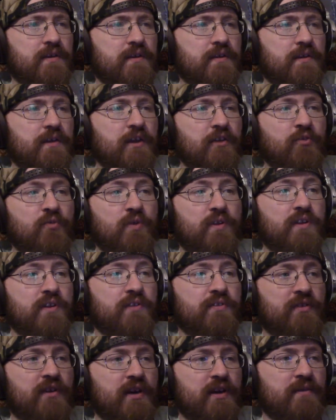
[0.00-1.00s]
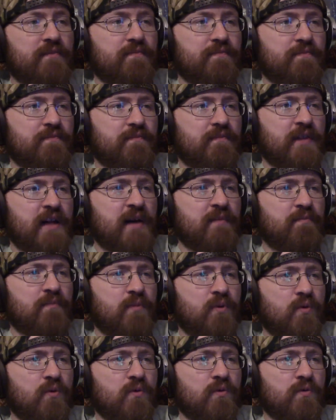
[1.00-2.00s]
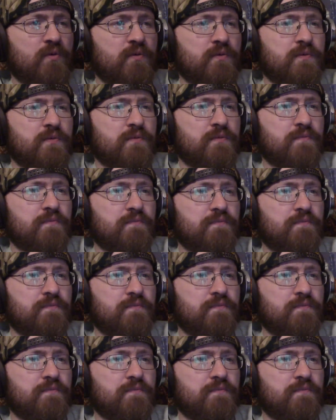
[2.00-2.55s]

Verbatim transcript: This one is like a lot more.